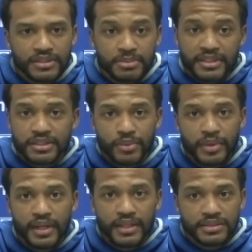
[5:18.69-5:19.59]
especially
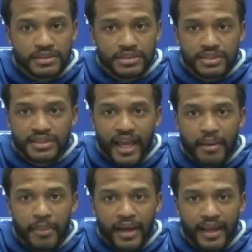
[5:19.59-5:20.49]
with us, it's just
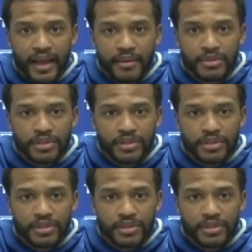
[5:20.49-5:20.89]
game by game.